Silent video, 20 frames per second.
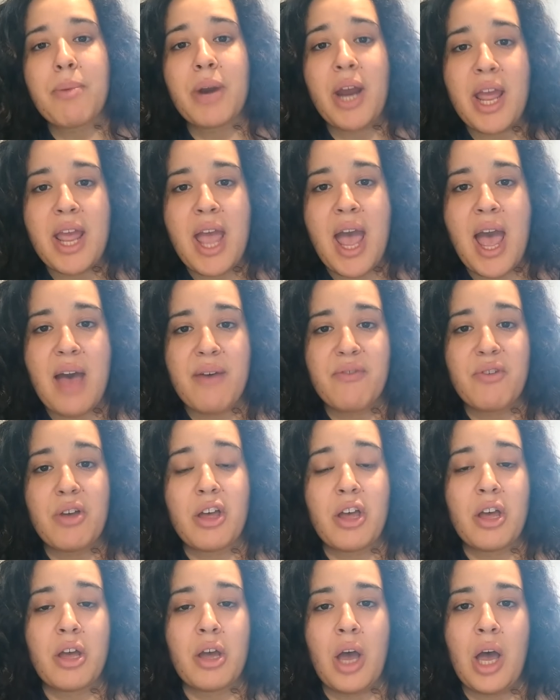but I have
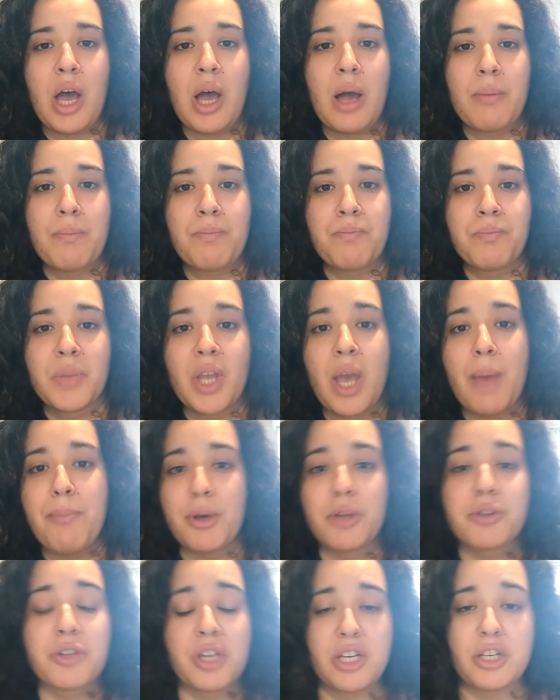a
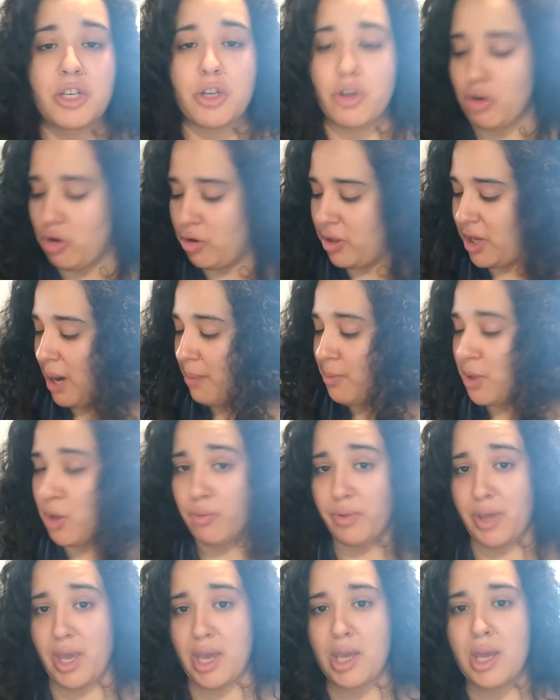built-in tuner that I'm
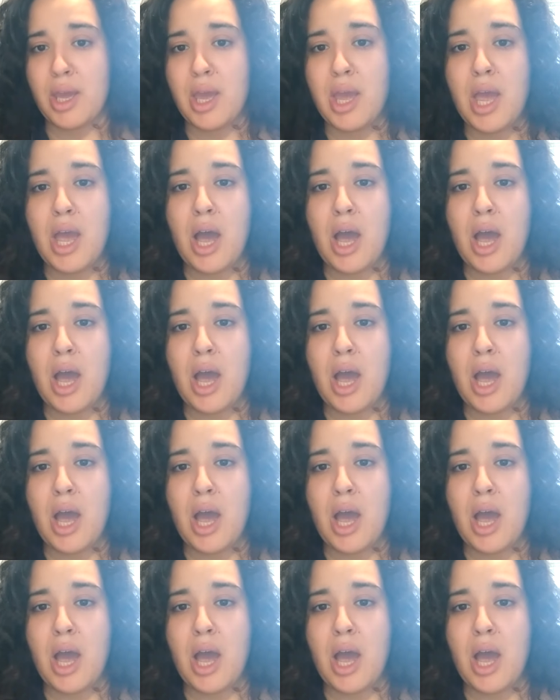using.